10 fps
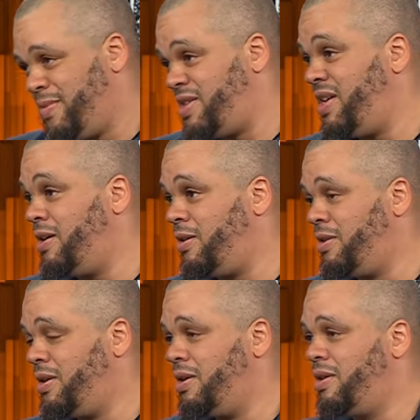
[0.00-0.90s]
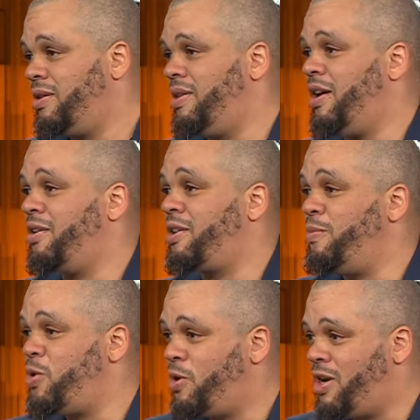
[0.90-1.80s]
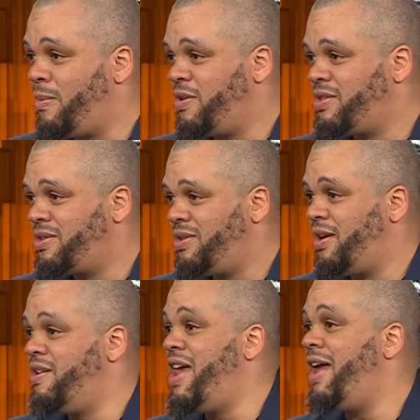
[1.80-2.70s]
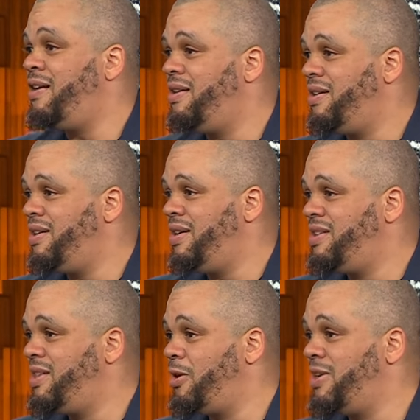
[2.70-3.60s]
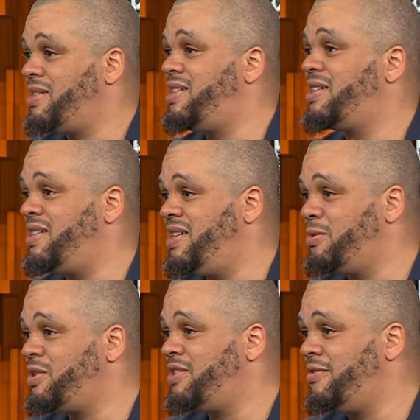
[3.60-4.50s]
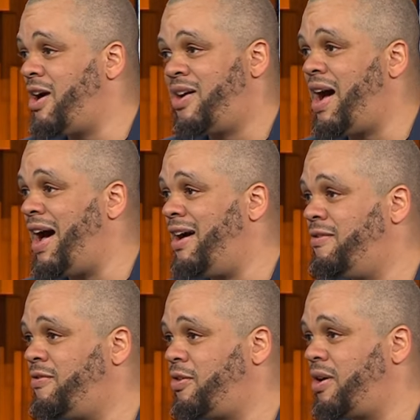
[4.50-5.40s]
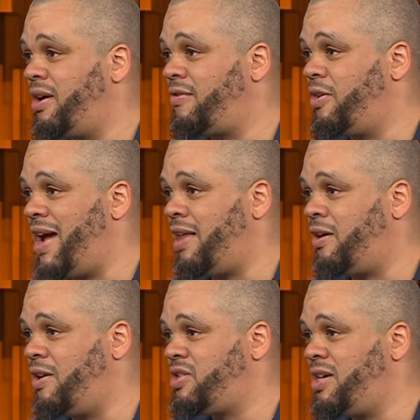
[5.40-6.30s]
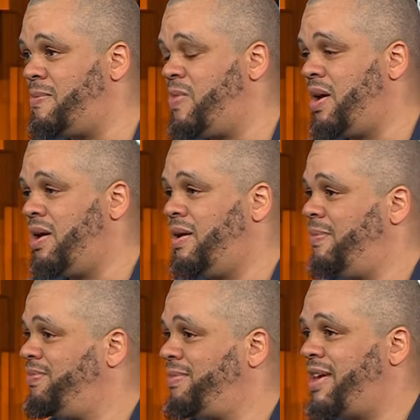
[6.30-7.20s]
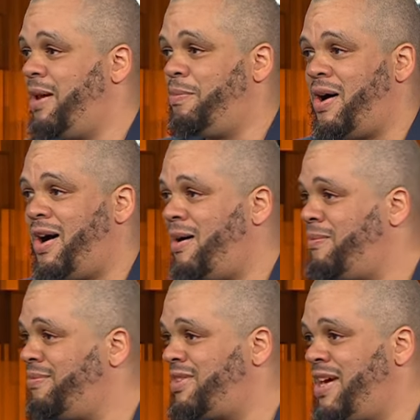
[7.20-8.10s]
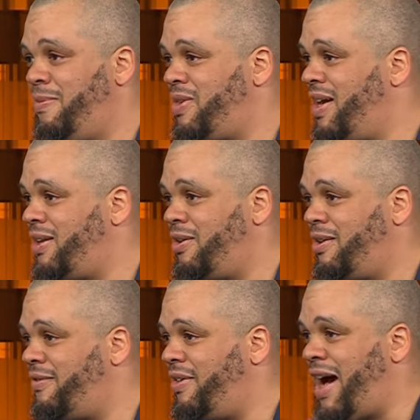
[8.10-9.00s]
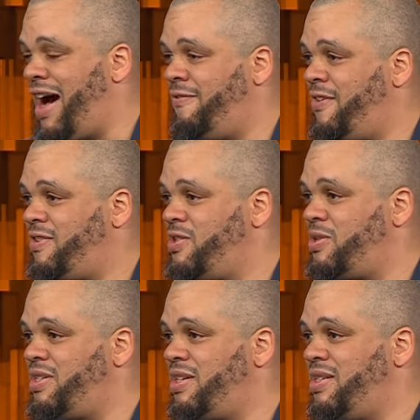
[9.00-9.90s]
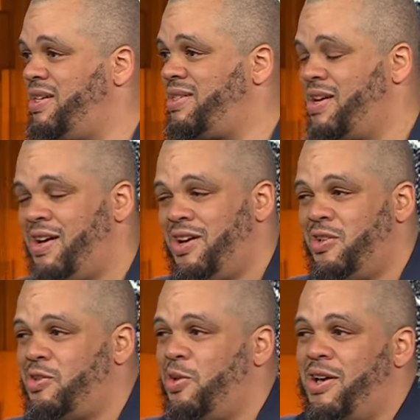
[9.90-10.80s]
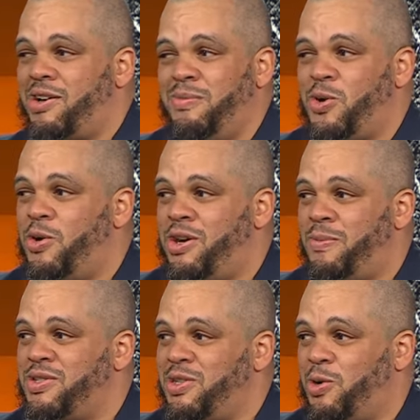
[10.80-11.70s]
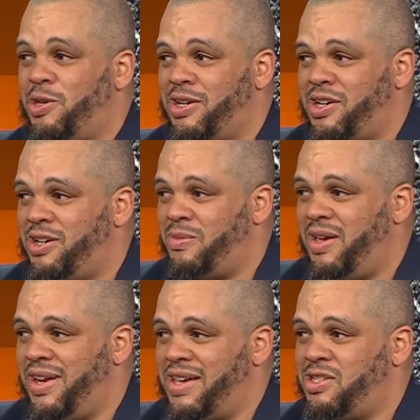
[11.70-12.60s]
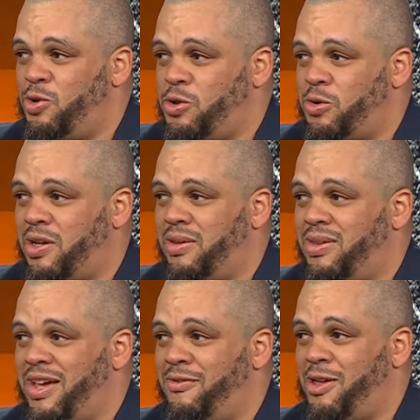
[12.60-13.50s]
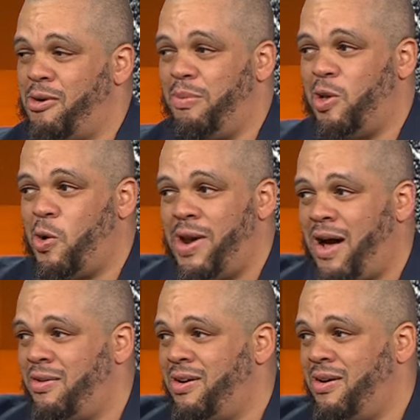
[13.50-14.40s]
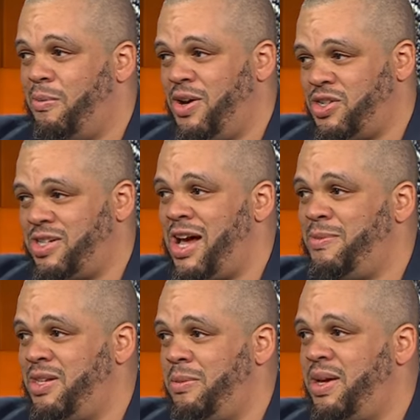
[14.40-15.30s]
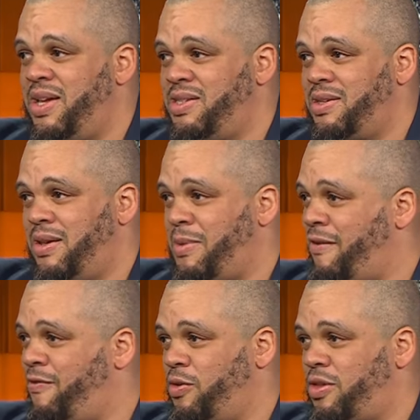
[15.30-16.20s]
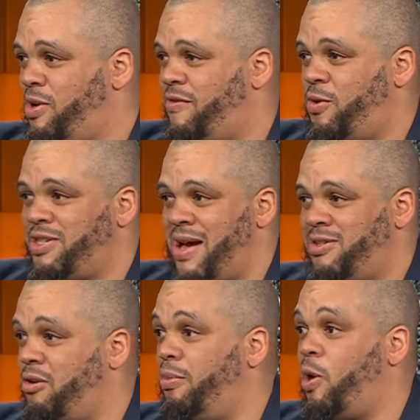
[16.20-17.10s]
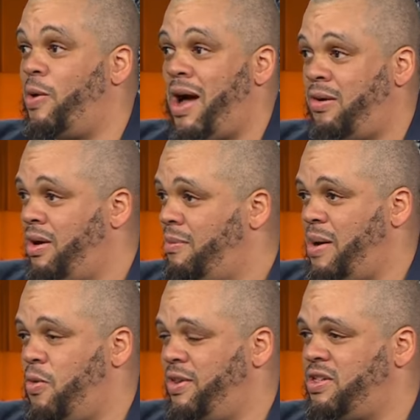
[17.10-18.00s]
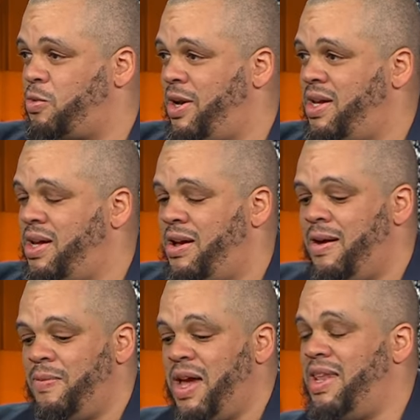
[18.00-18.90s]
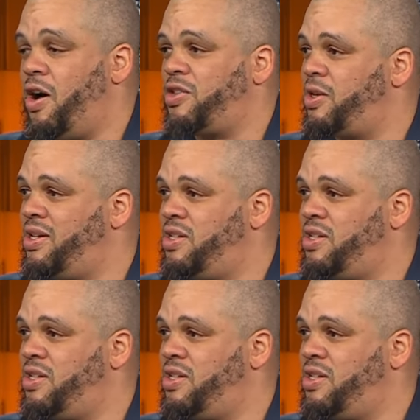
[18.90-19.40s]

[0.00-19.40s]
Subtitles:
Still, their computer numbers, their net, they're in the 60s, which is very high for an at-large team. KenPom, same thing. They're in the high 50s or 60s. So their computer numbers don't look good, and that's due to they were blown out a bunch of times in the Big East. Mm-hmm. About three or four times they were blown out by more than 20. And they also